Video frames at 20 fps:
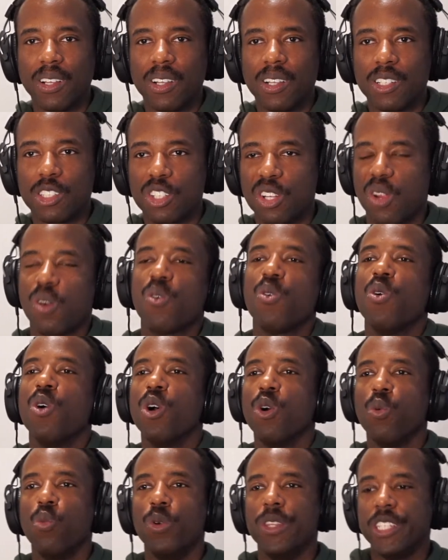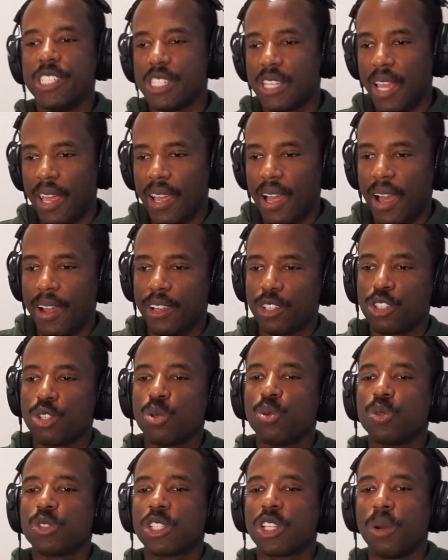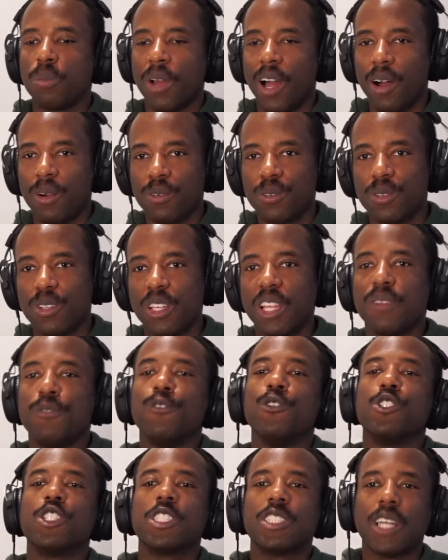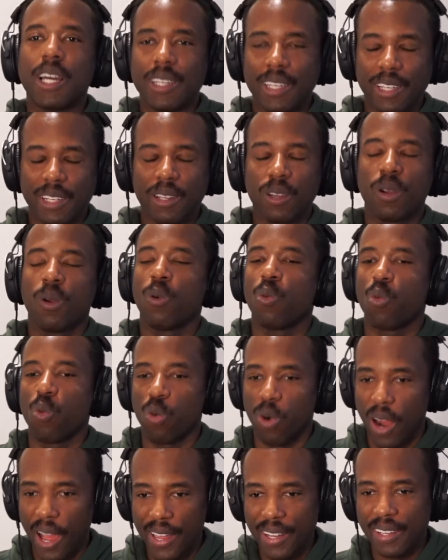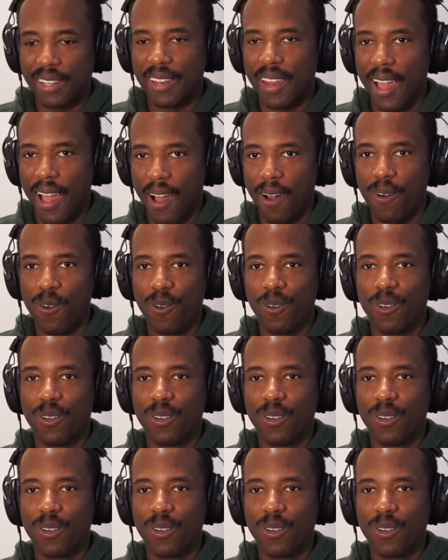So when these AI tools come out, if you're studying right now,